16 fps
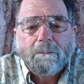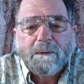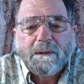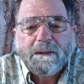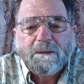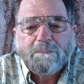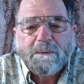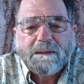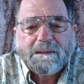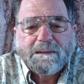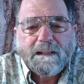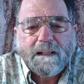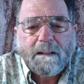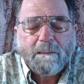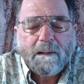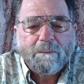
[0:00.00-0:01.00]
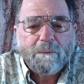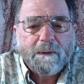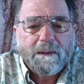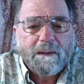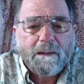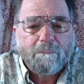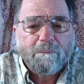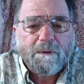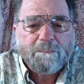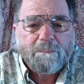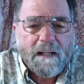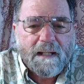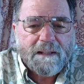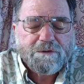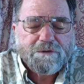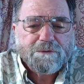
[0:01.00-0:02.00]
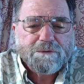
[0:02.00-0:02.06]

But in the meantime, I want to remind